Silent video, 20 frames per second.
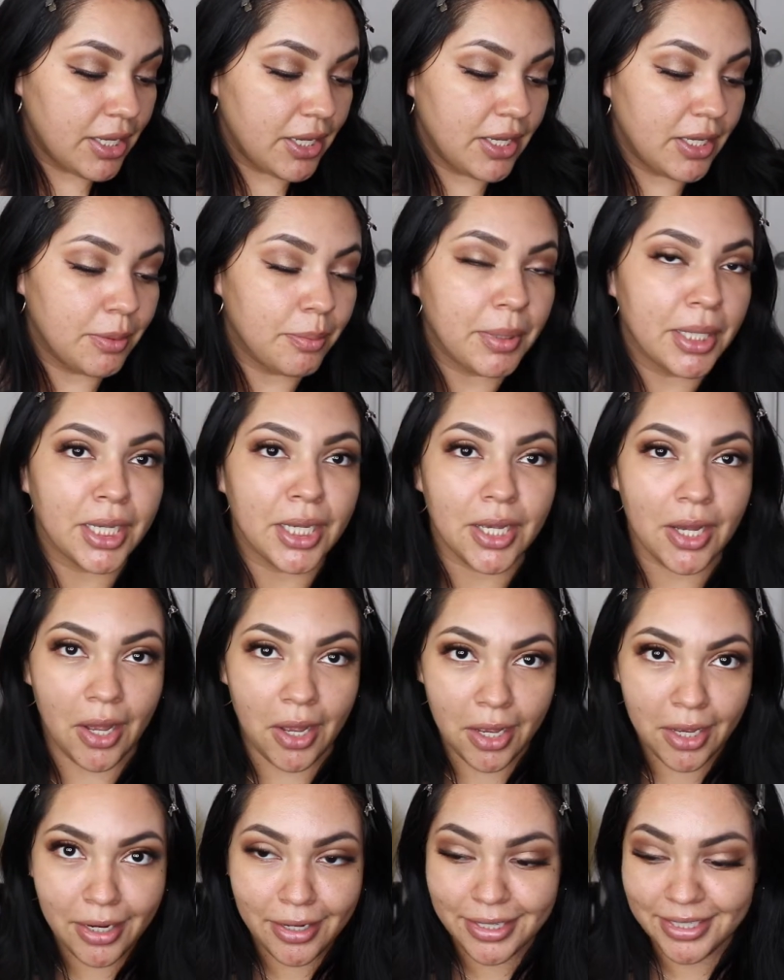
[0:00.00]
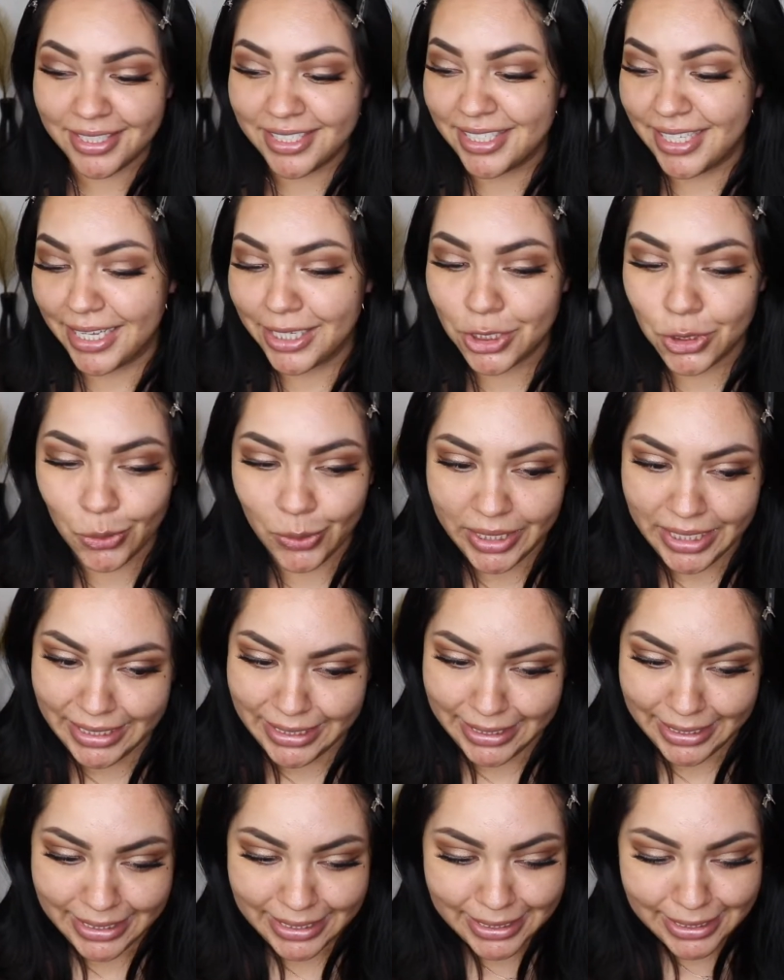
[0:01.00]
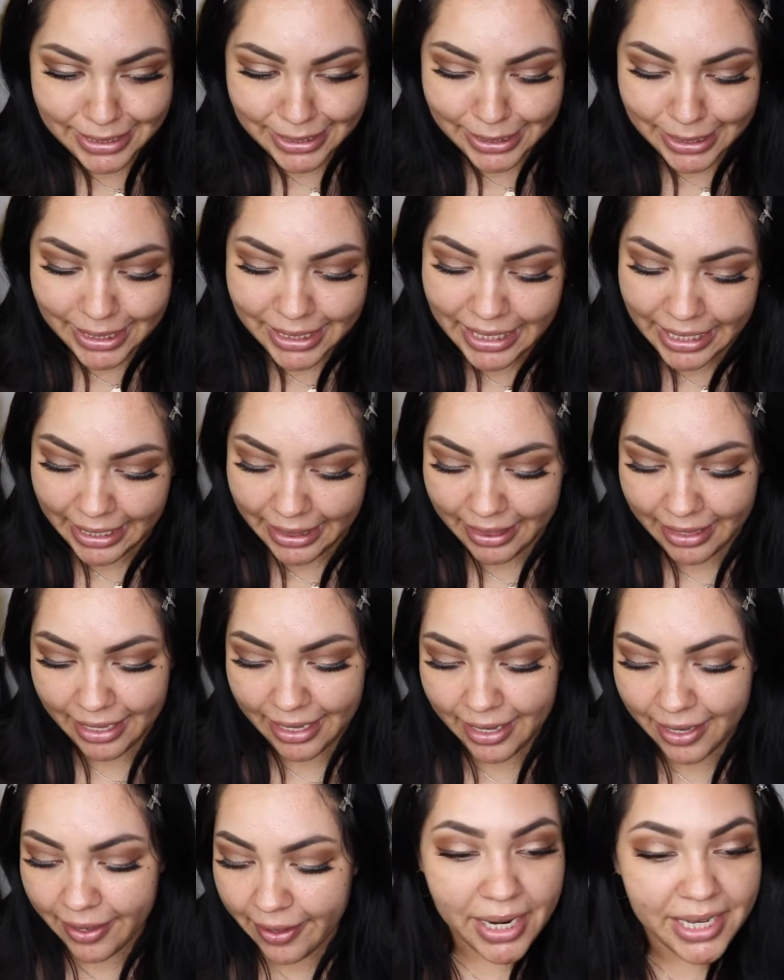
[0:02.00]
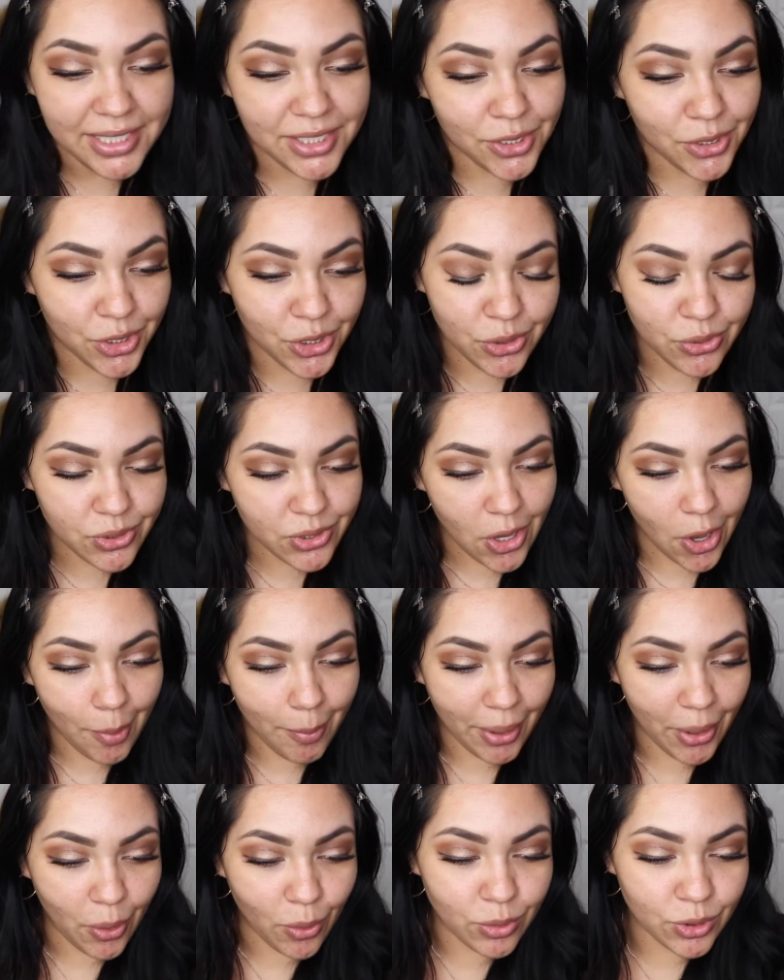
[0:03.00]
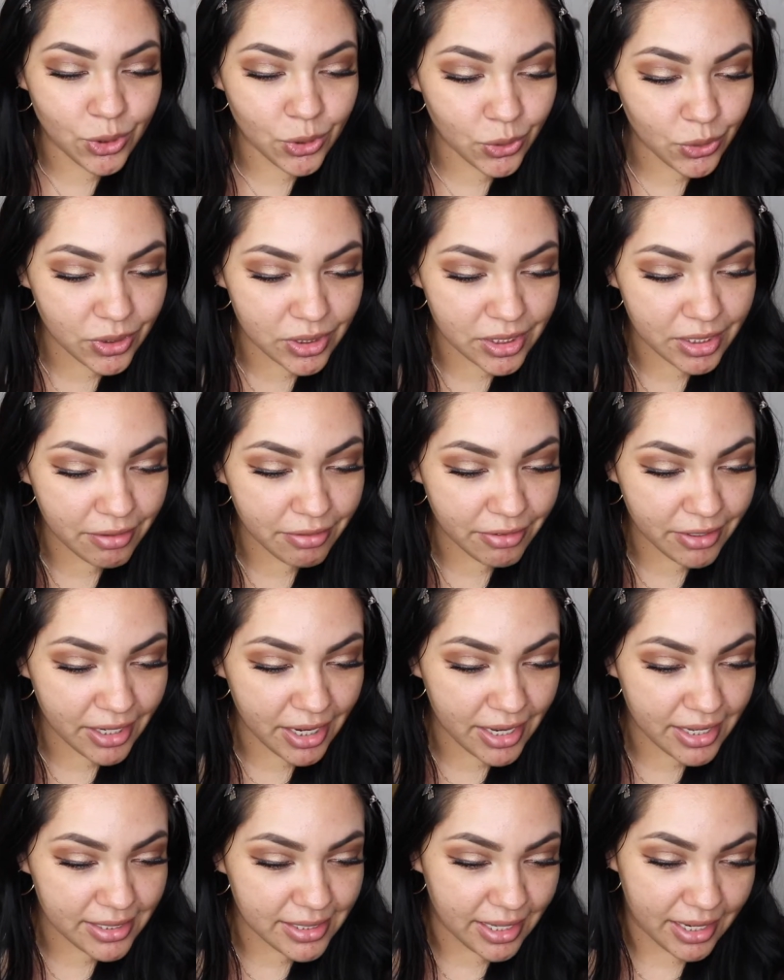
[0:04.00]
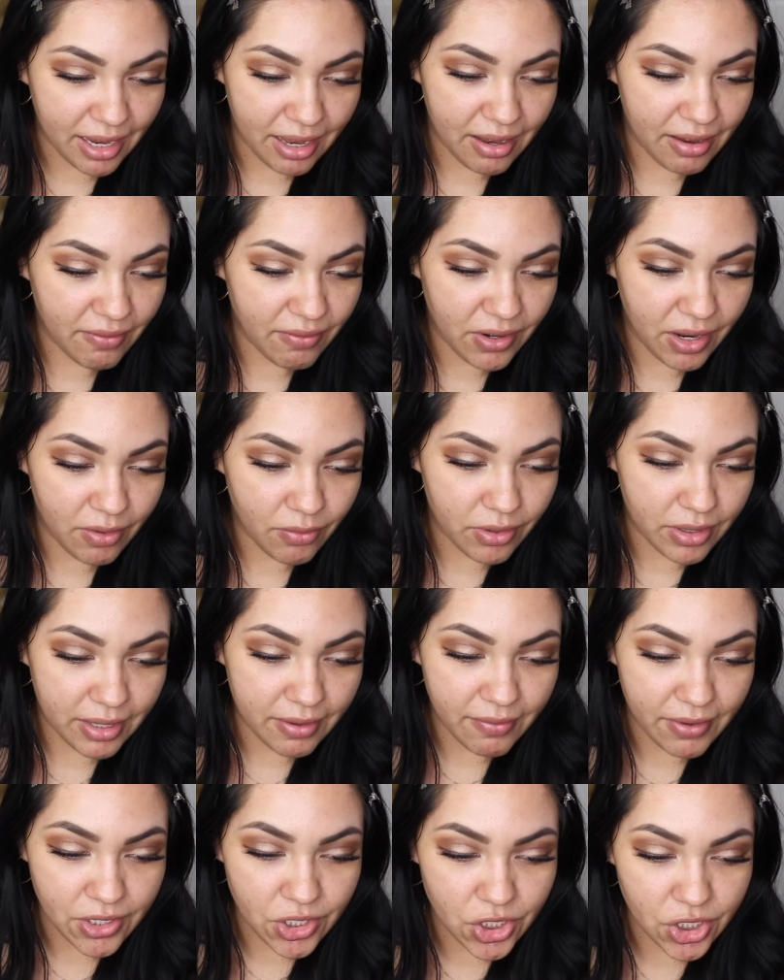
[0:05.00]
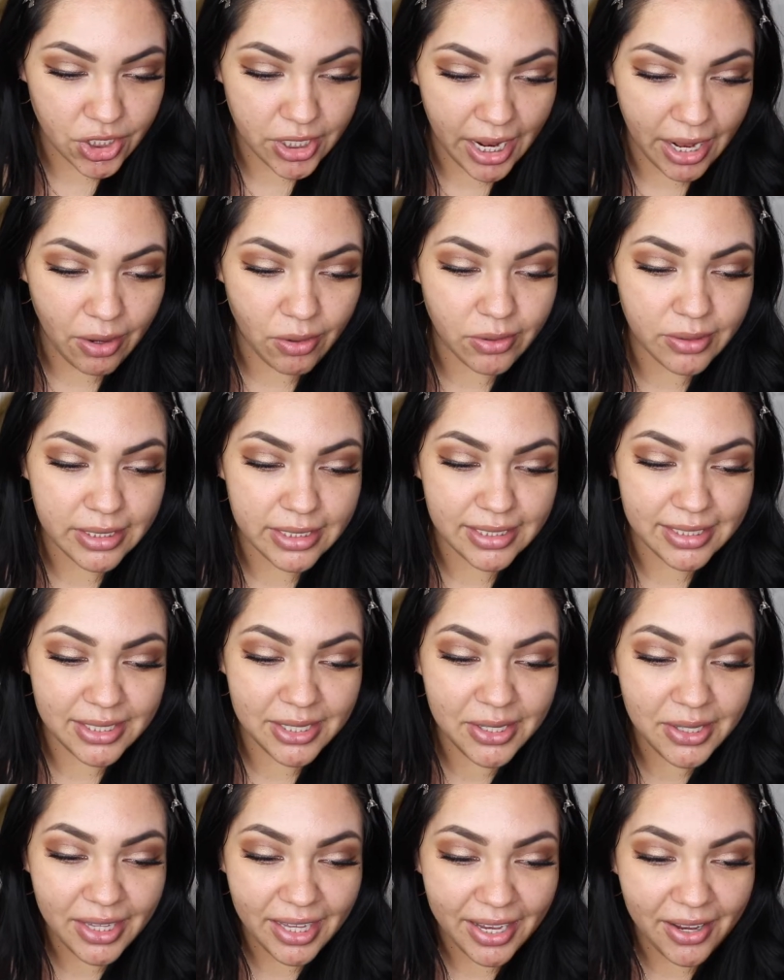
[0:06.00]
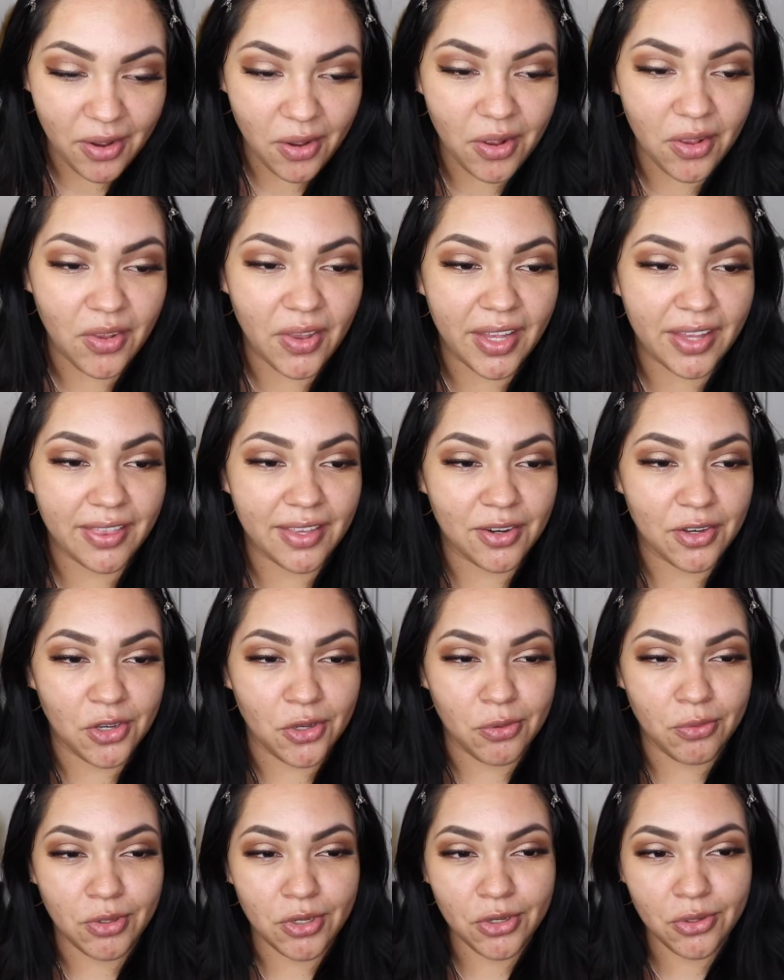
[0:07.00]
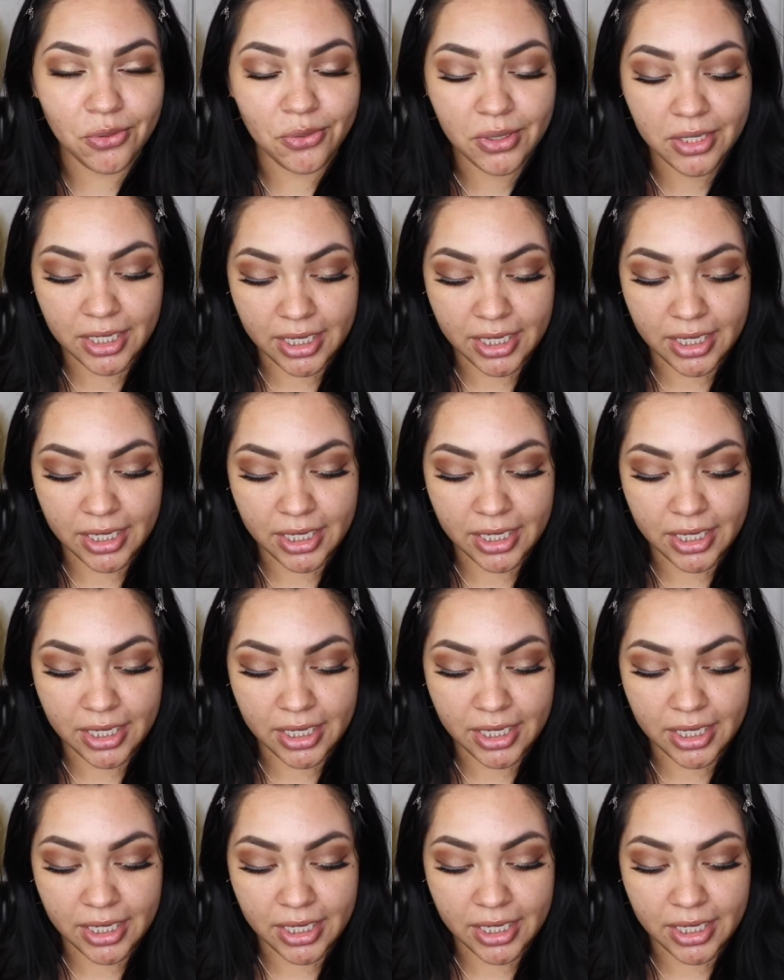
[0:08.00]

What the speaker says: Oh my god, this is like 2016, I think. But I still use all my old school stuff, you guys. Like, I have not really ventured out into like all like the new.